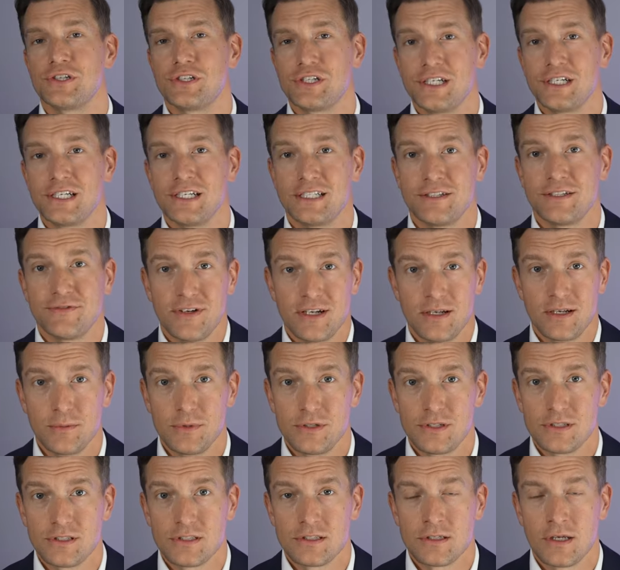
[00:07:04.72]
Sheer
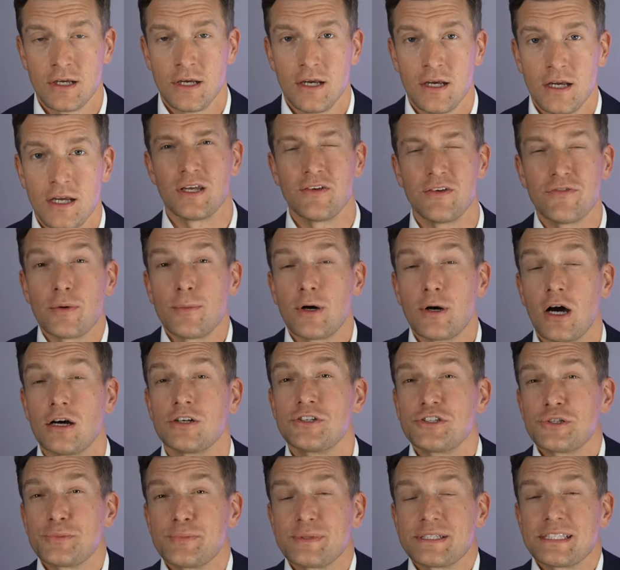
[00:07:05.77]
developments. If I'm
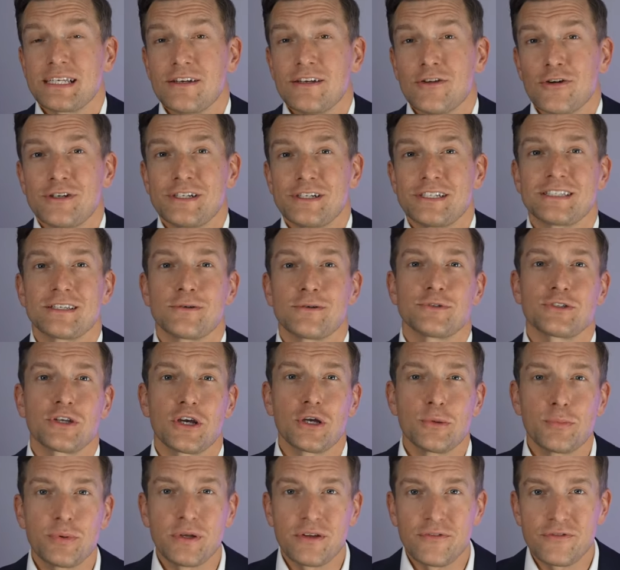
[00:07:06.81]
100% honest, I was
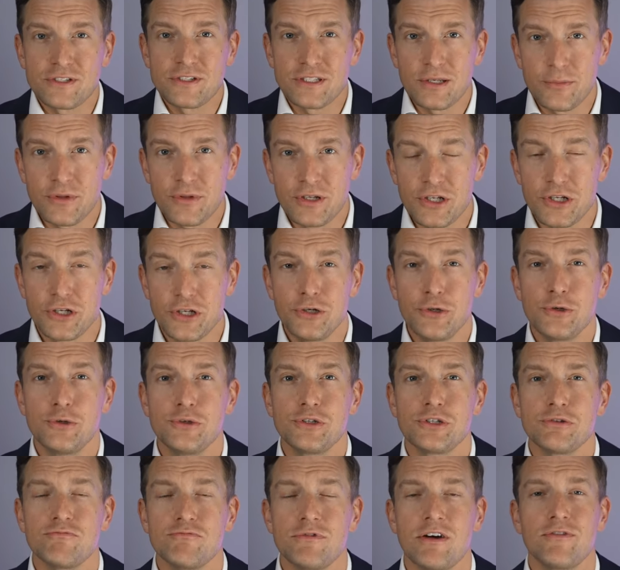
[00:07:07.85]
hoping for something
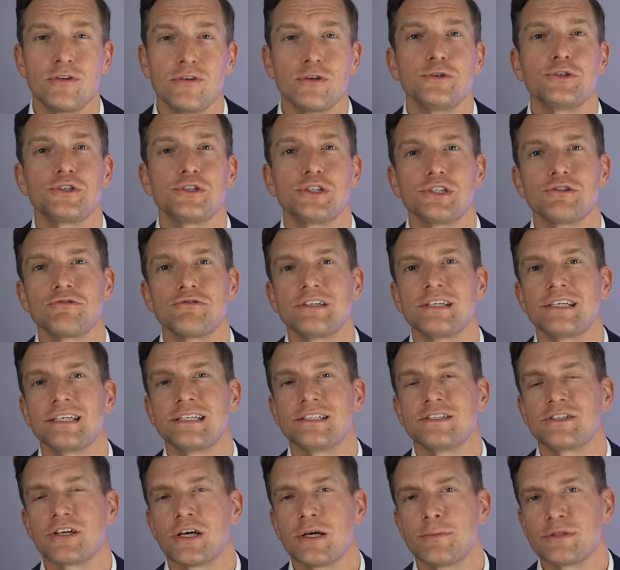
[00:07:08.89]
huge and revolutionary in
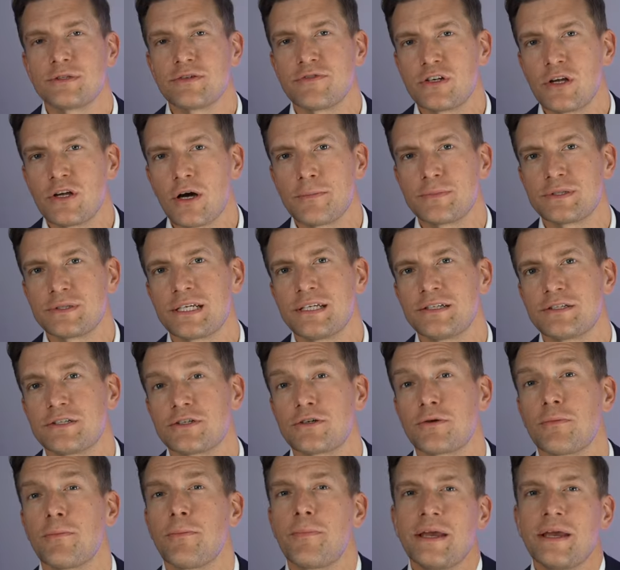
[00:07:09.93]
terms of an update to
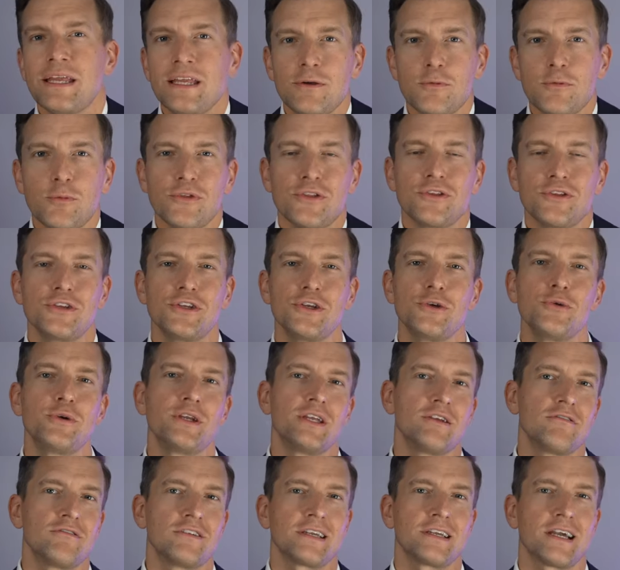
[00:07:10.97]
compete with the new
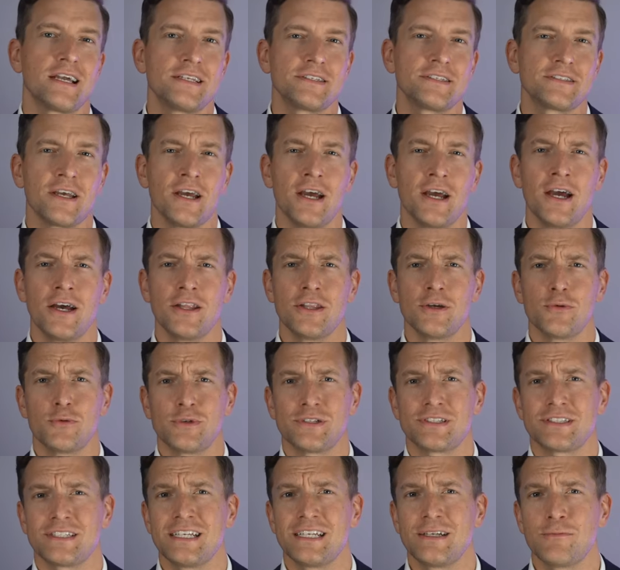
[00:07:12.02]
hearing aids that we've
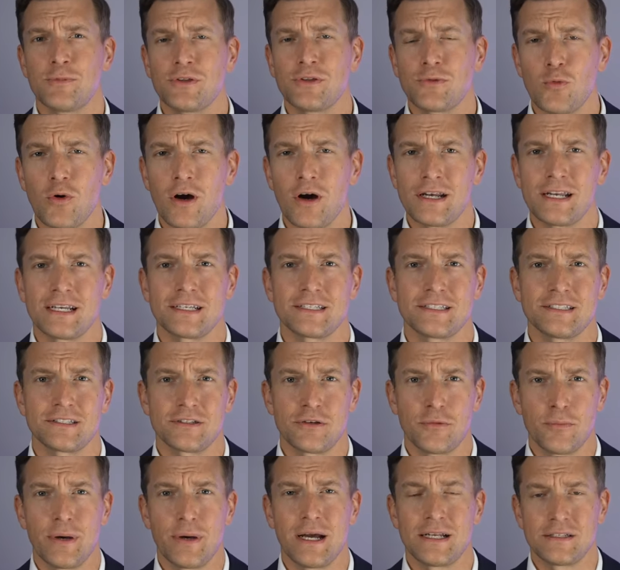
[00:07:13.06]
seen with Widex's
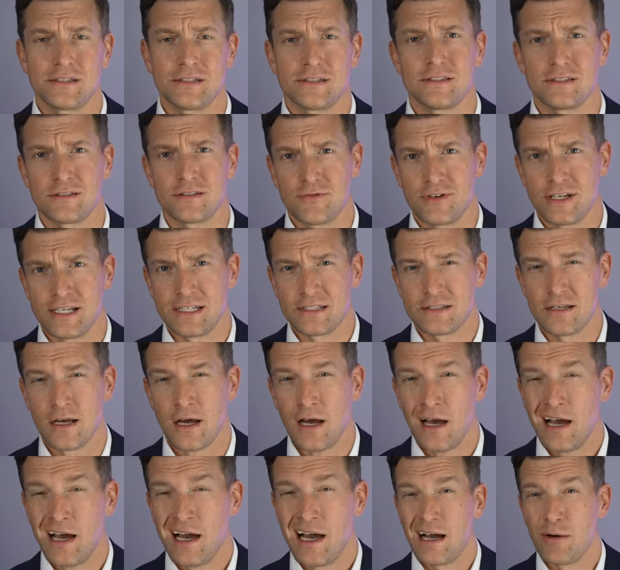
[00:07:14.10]
competitors of late.
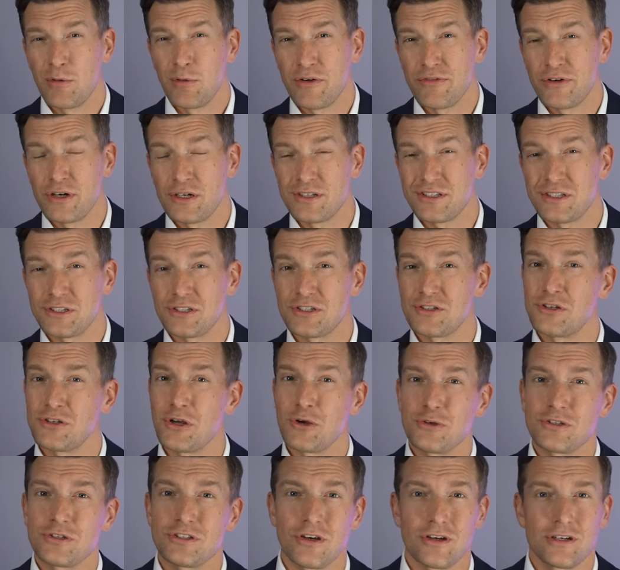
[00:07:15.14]
However, there's
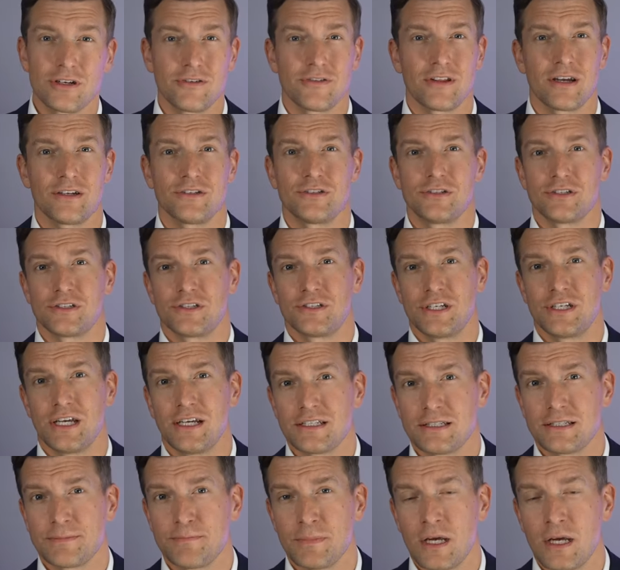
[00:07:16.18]
no sign of that just
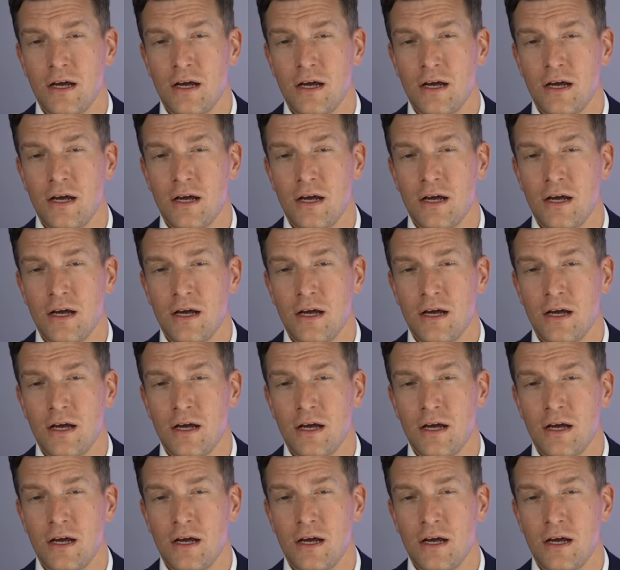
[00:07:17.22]
yet.